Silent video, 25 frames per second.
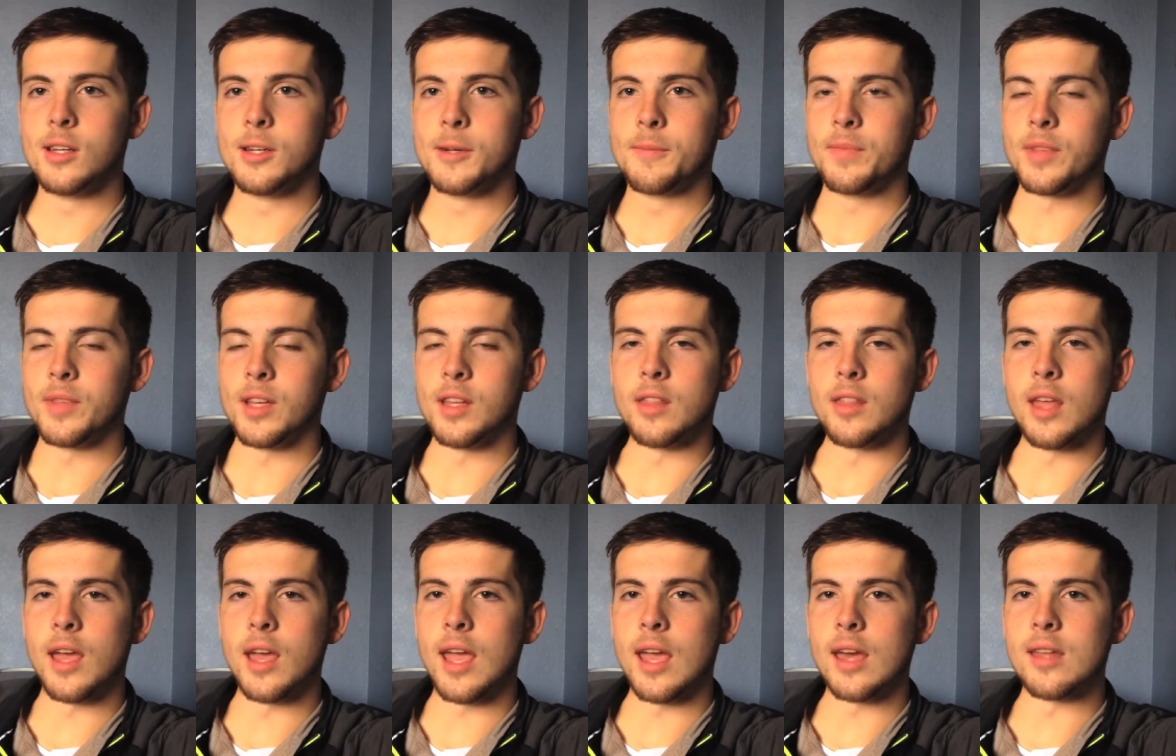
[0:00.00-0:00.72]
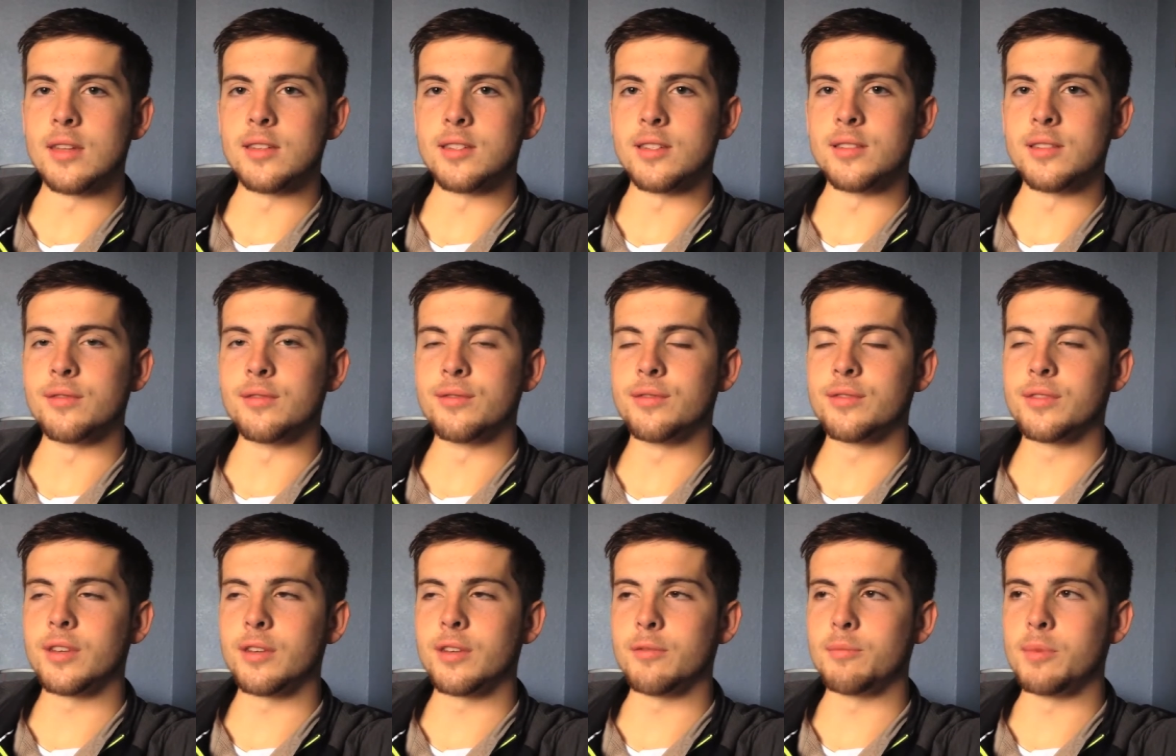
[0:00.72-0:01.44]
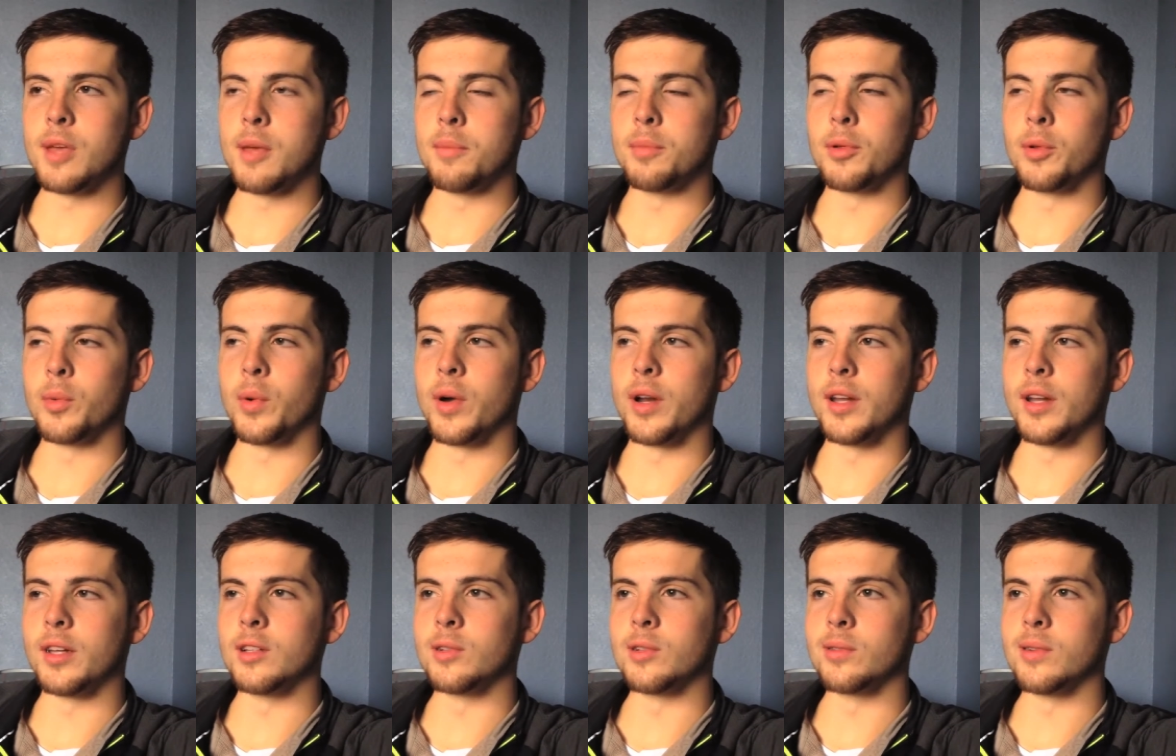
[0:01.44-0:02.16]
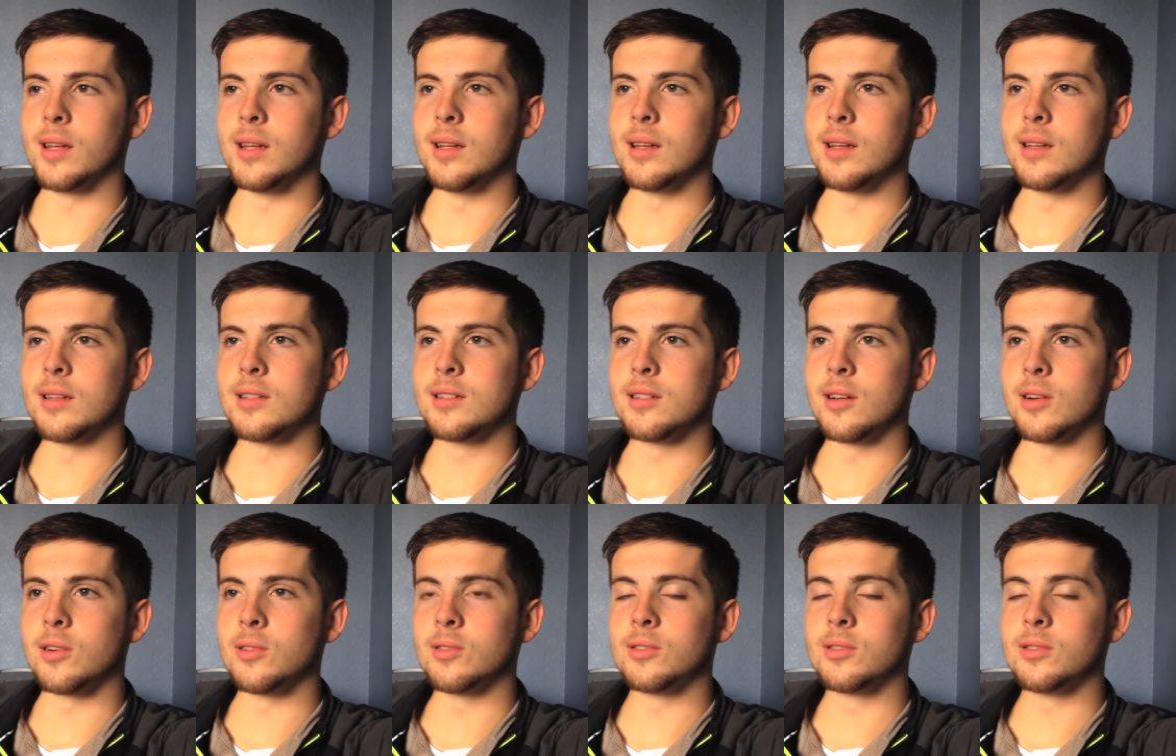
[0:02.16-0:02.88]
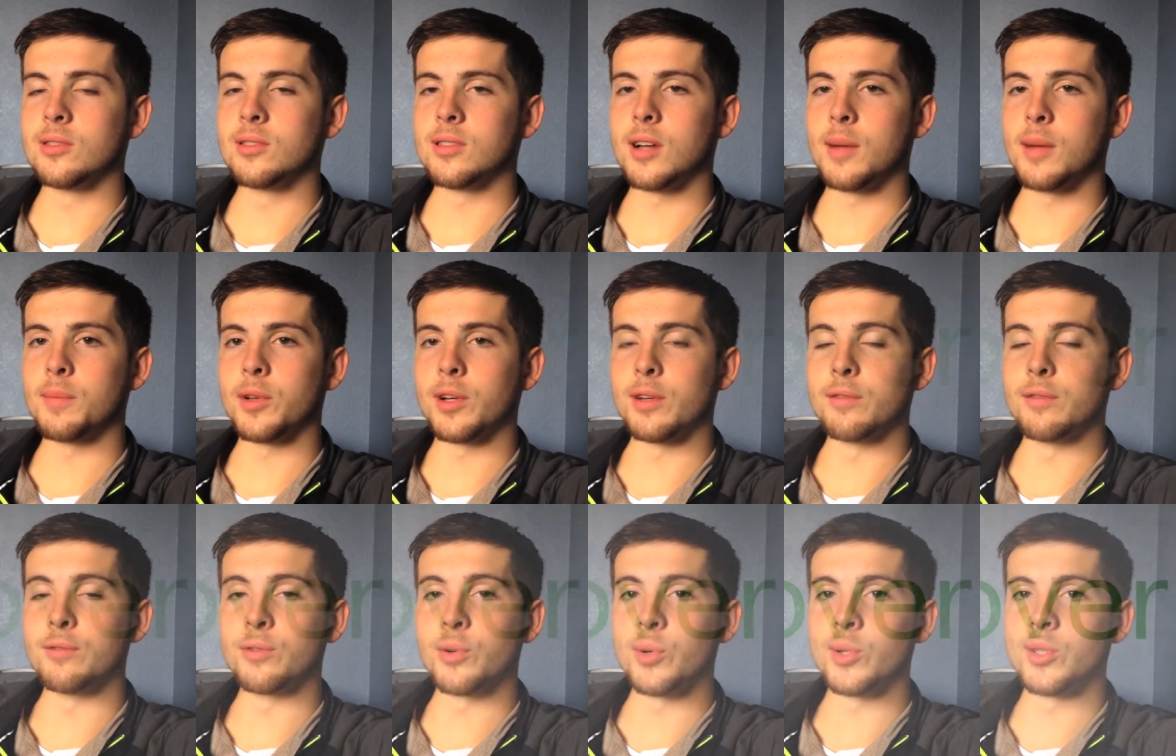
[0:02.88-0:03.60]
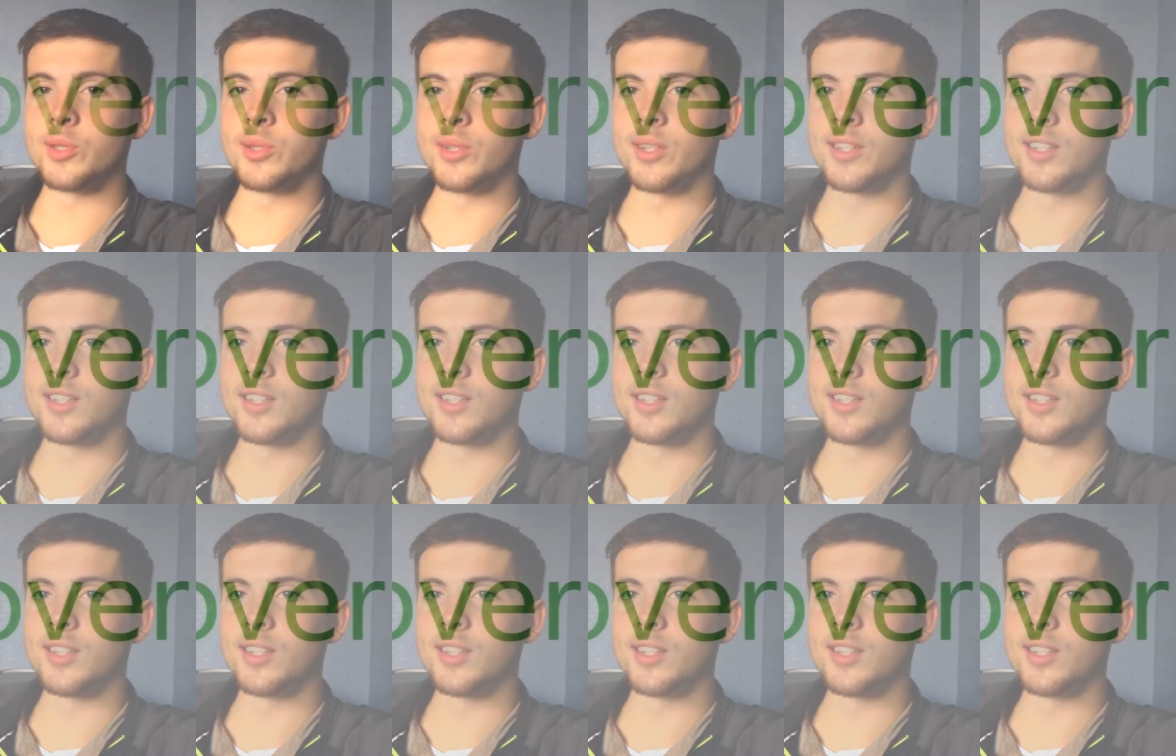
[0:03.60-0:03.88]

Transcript: in the hands of, of people wanting to read it. So I'm looking forward to it.